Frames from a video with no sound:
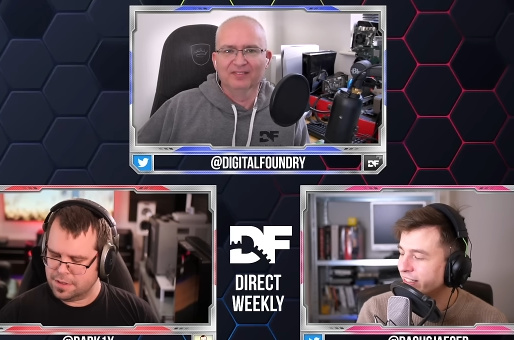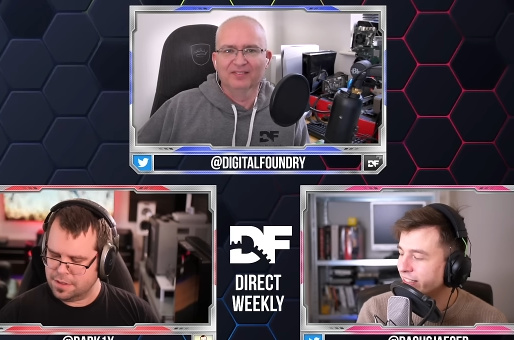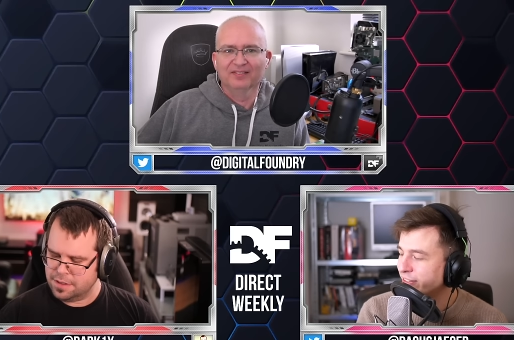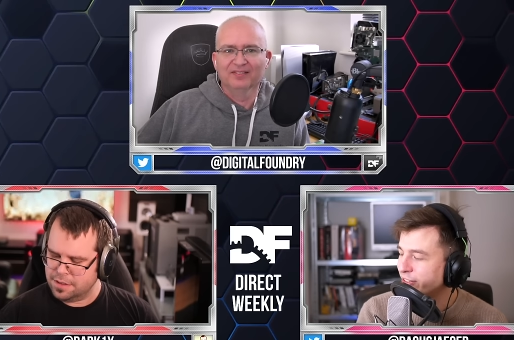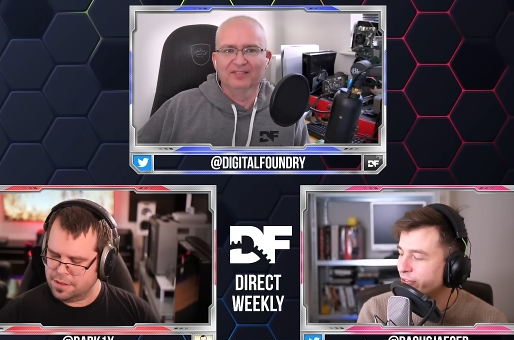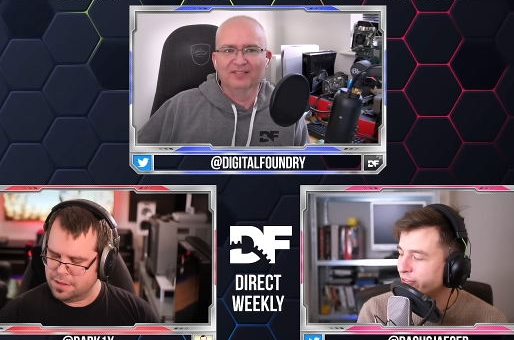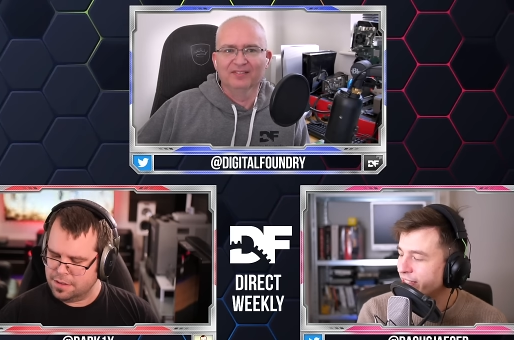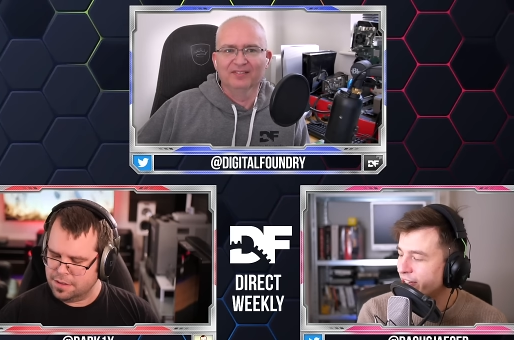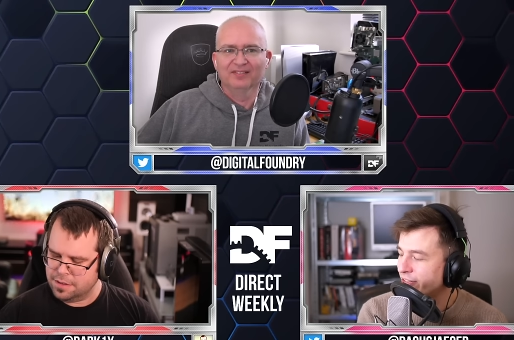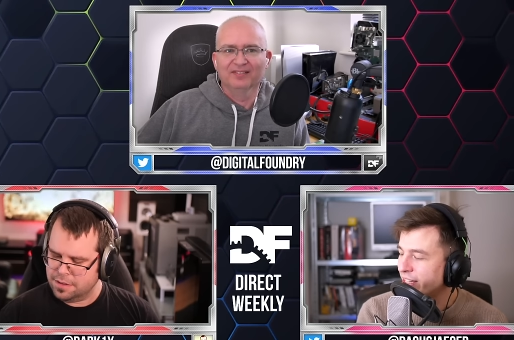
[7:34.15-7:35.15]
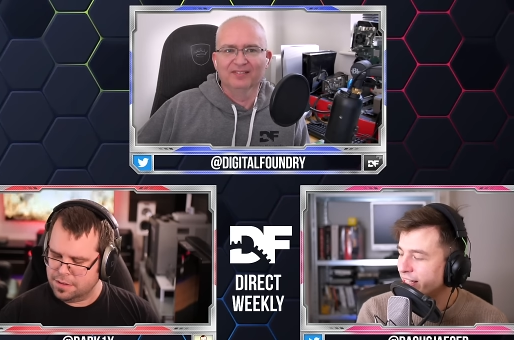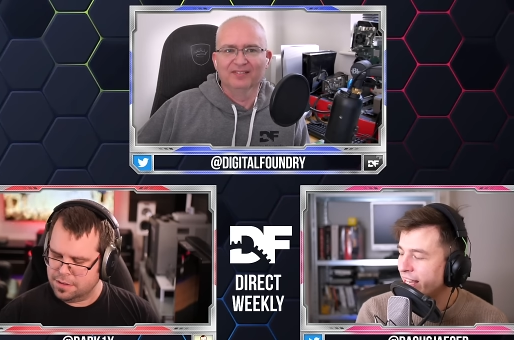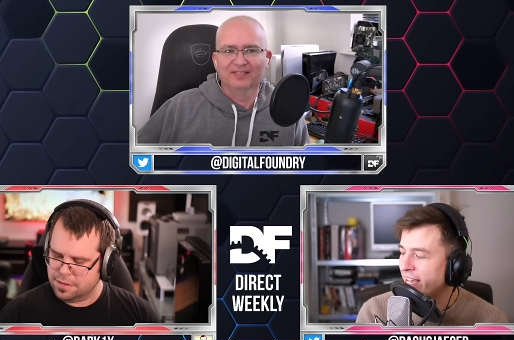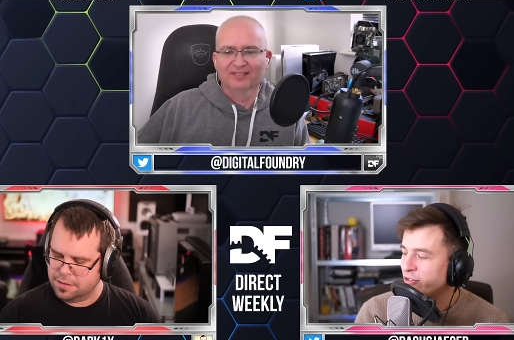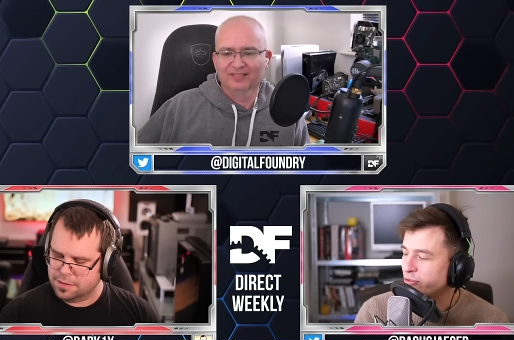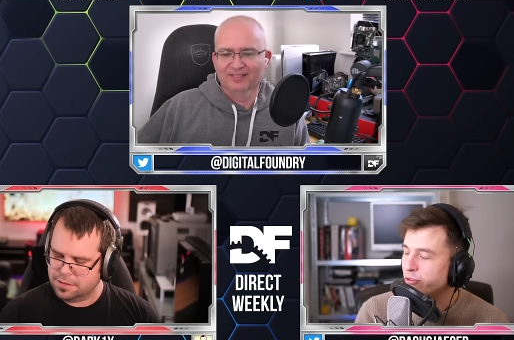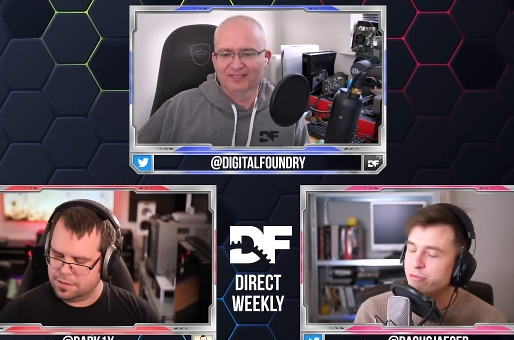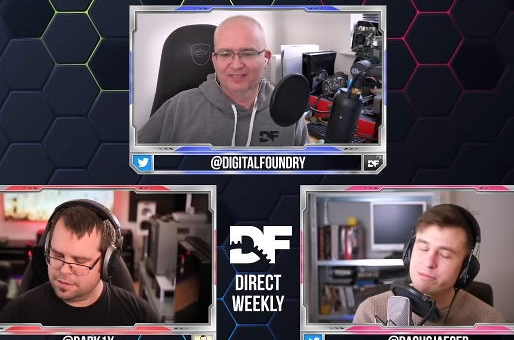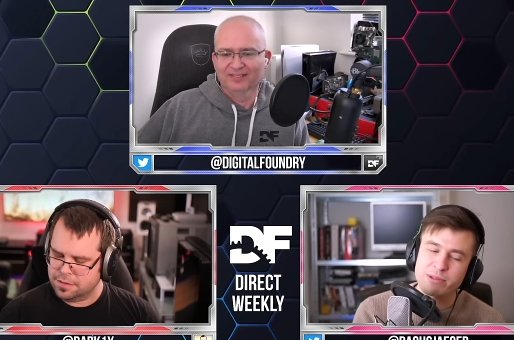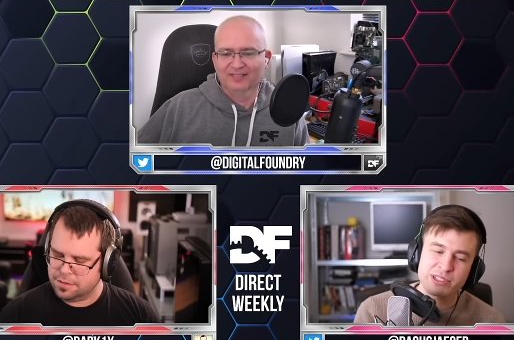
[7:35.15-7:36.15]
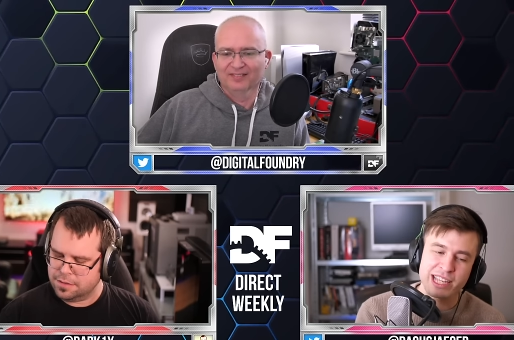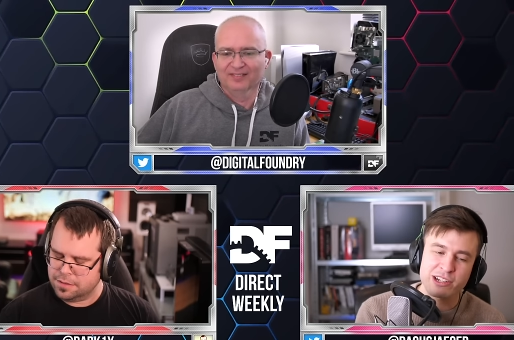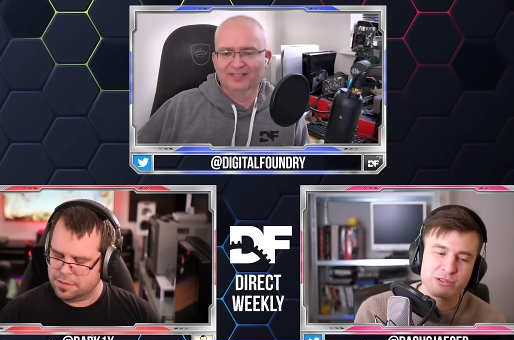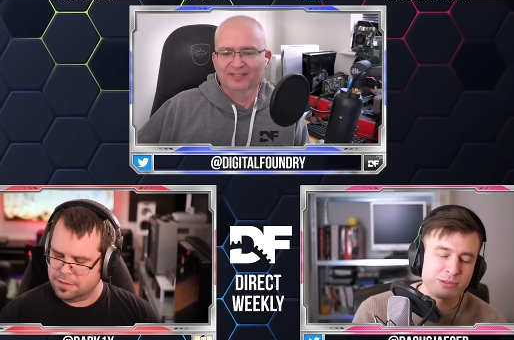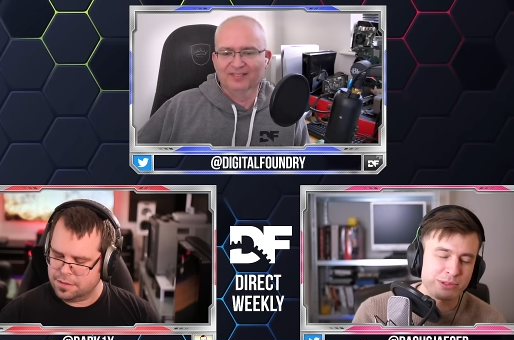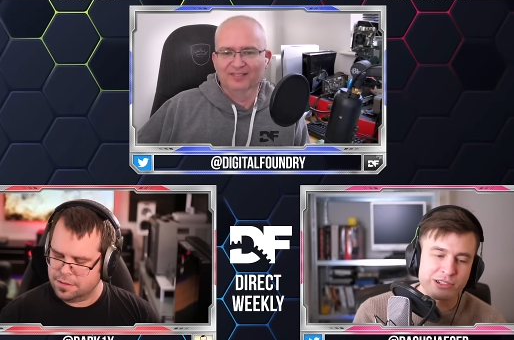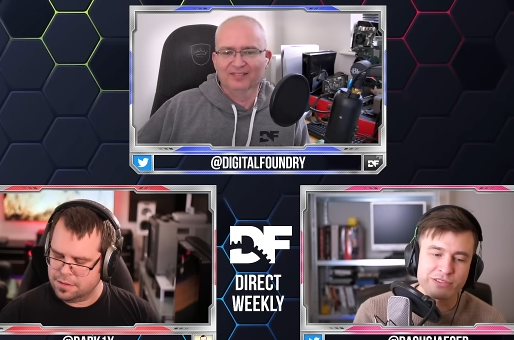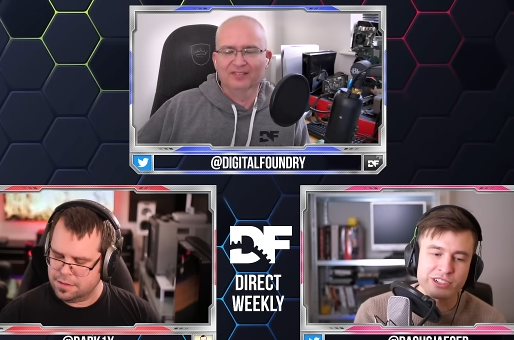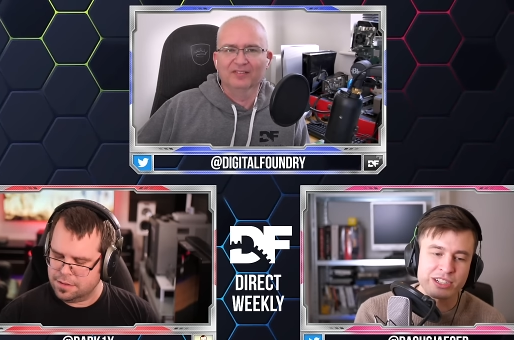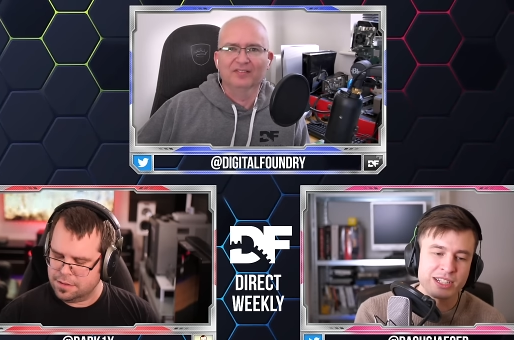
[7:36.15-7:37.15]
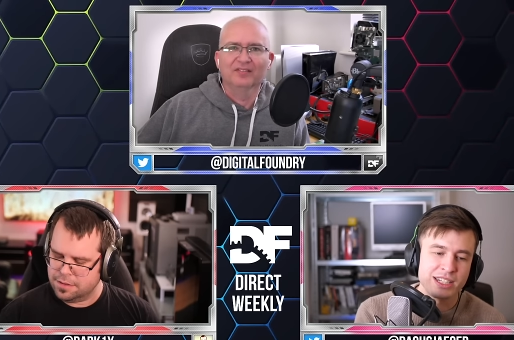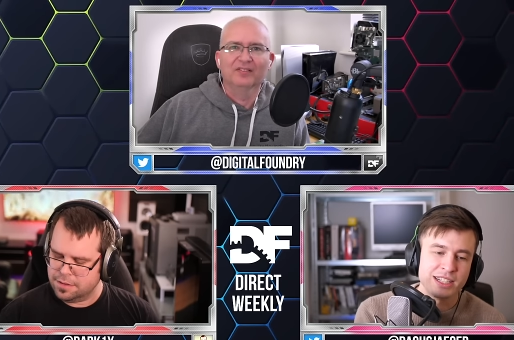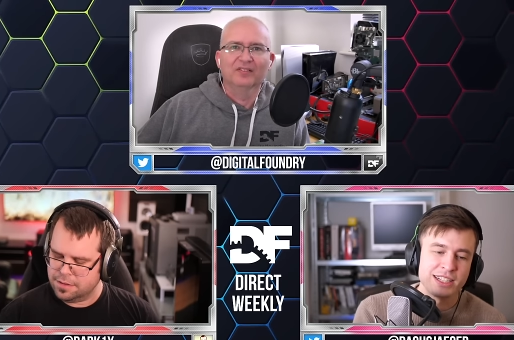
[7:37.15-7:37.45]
Speaker 1: seen. So you know that the casual, most casual observer